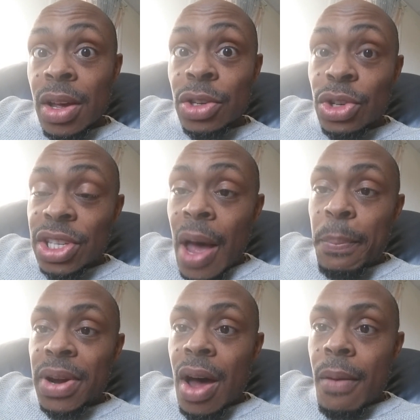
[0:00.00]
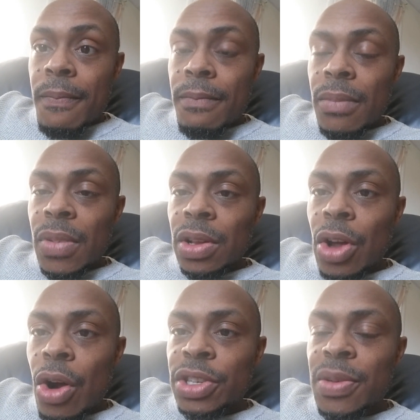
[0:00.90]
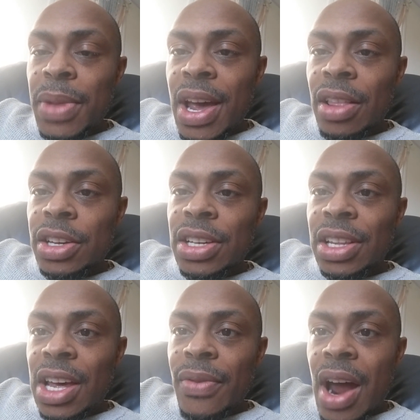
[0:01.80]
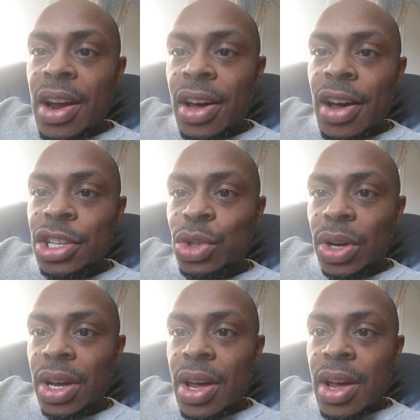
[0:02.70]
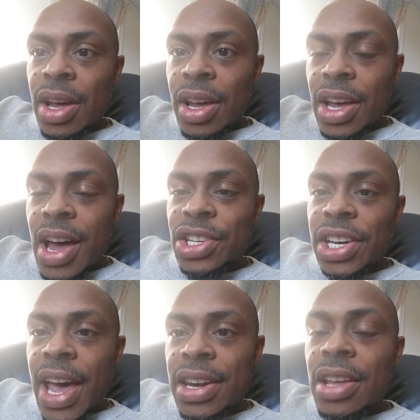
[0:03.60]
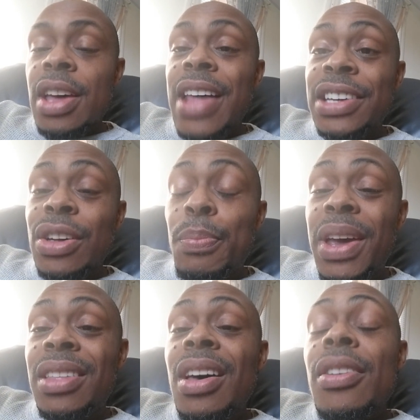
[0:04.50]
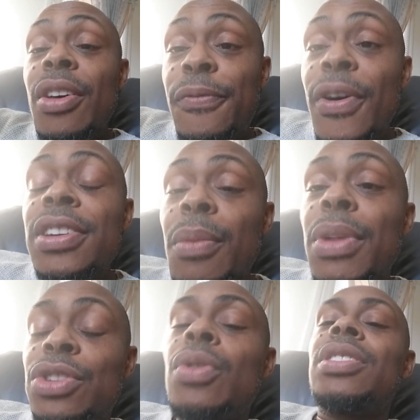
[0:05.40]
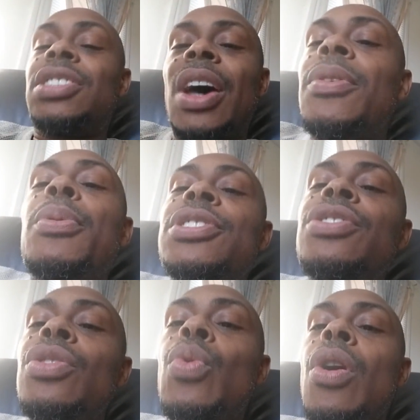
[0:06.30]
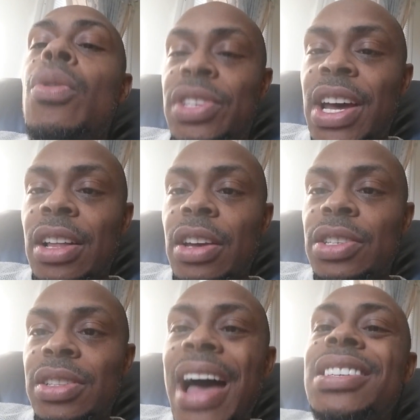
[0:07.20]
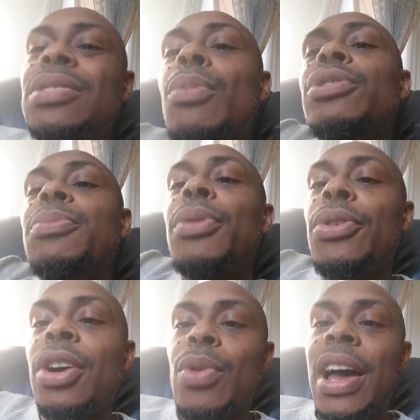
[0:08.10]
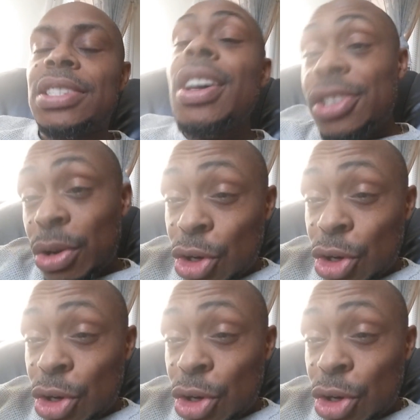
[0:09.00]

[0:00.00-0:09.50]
So step it up. Learn some English. Leave out of the country. Get educated. That should be the fundamental. 70% of the world is English. That's the most superior race. So